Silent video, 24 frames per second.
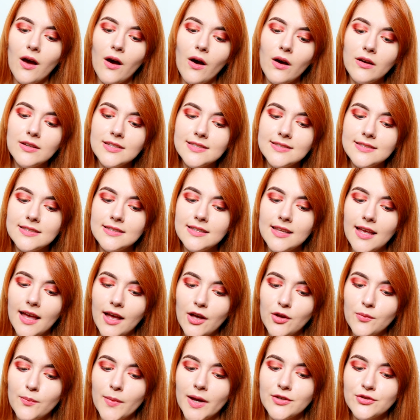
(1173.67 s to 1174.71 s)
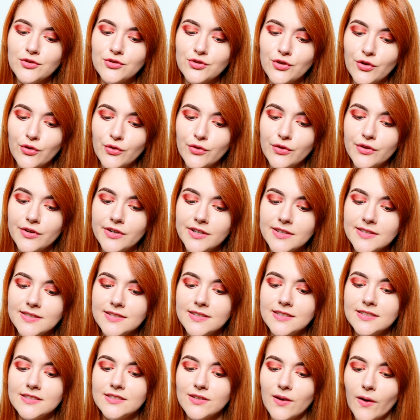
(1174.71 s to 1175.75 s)
Austin held my shoulders in
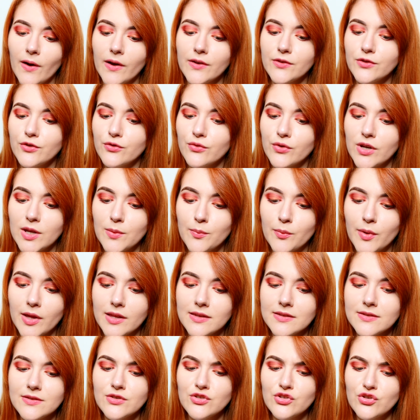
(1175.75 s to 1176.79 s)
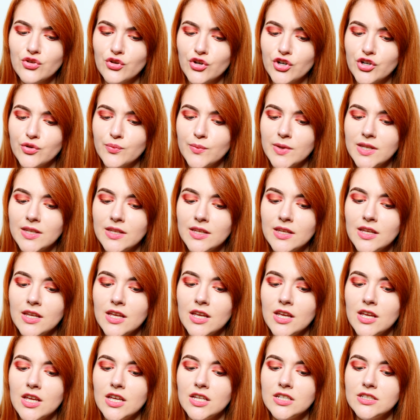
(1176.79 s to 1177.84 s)
a tight grip and stared me
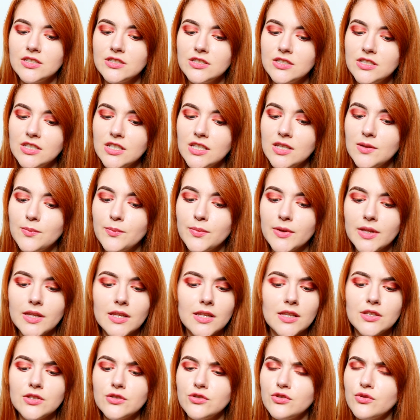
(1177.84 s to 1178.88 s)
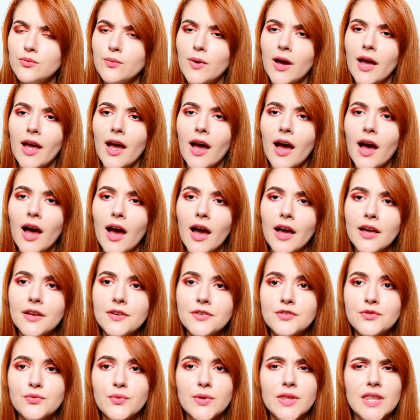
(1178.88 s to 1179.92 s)
deep into my
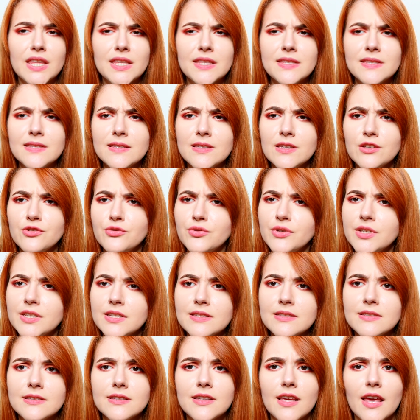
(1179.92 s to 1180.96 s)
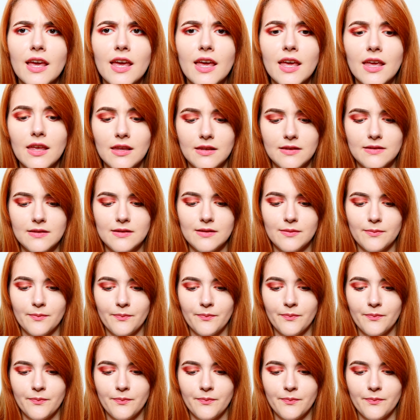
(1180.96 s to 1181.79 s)
eyes with a serious gaze.